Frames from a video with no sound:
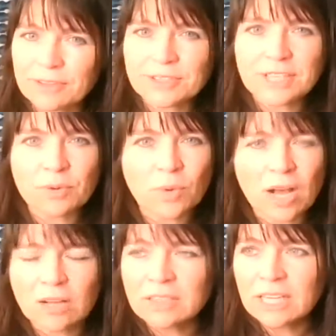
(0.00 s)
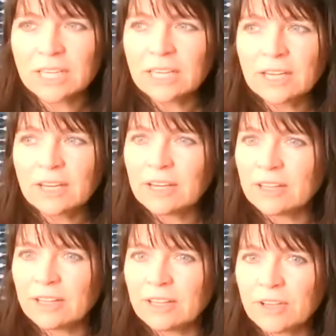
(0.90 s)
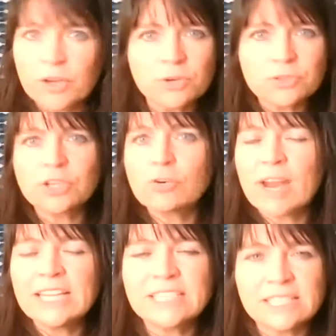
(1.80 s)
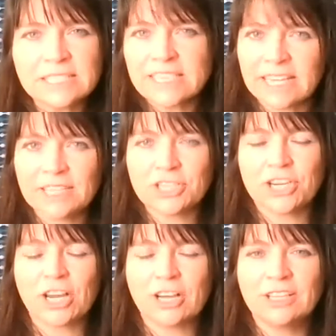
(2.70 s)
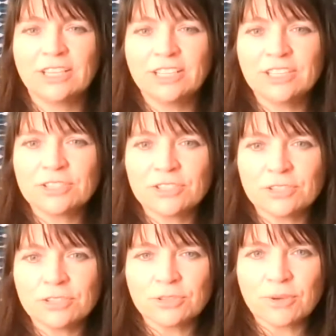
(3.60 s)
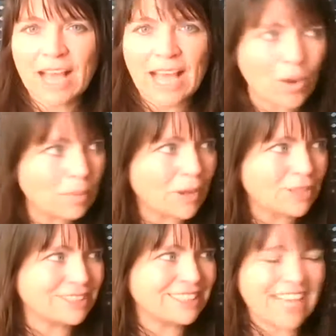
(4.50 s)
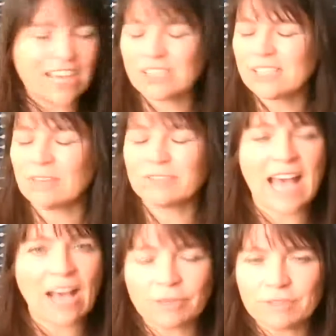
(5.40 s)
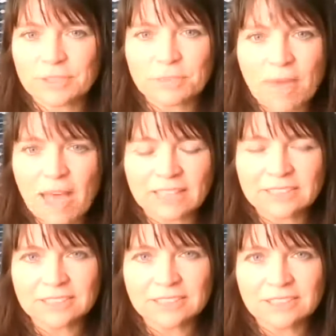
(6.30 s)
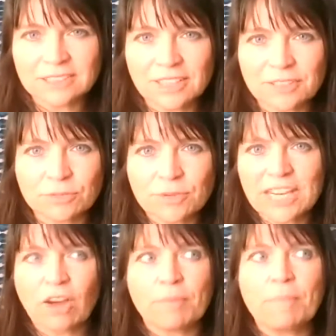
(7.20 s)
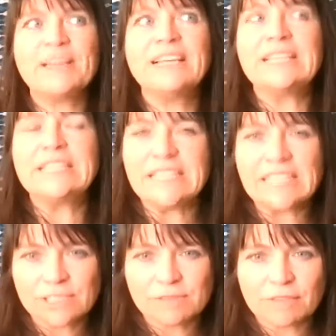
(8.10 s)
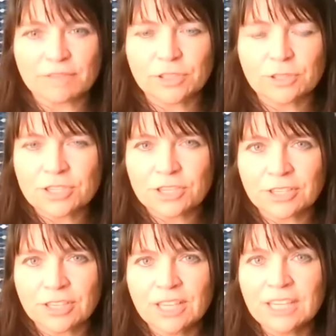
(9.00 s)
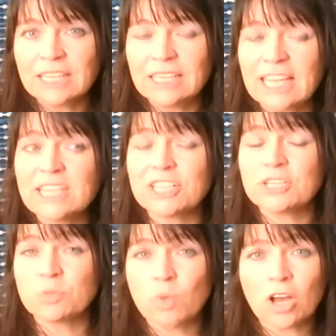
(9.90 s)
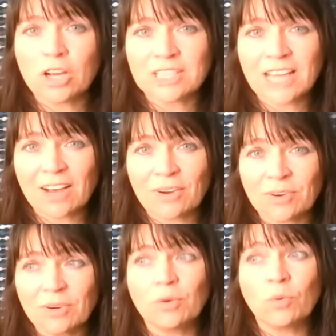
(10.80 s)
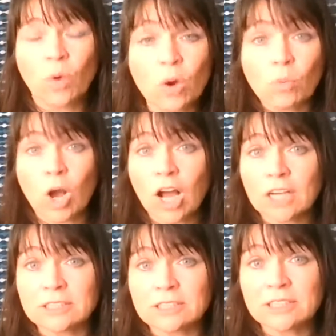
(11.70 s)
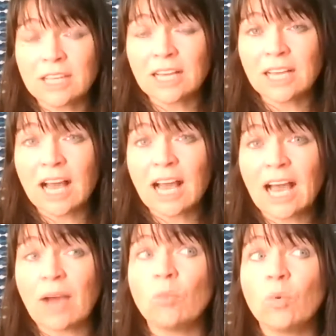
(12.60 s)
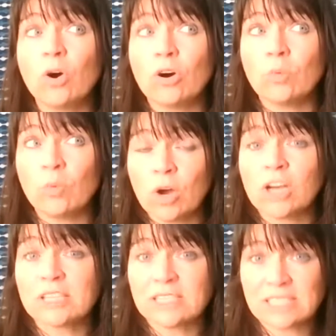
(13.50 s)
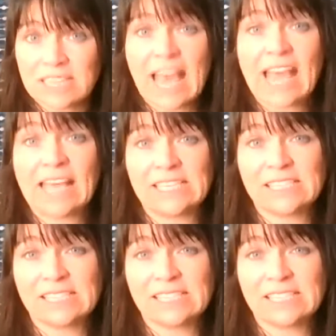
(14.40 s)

it's like, well, who's the greatest teacher to help us get ourselves out of this mess? You know, 3.5 billion years of evolution. Nature has worked out what works and what works stays.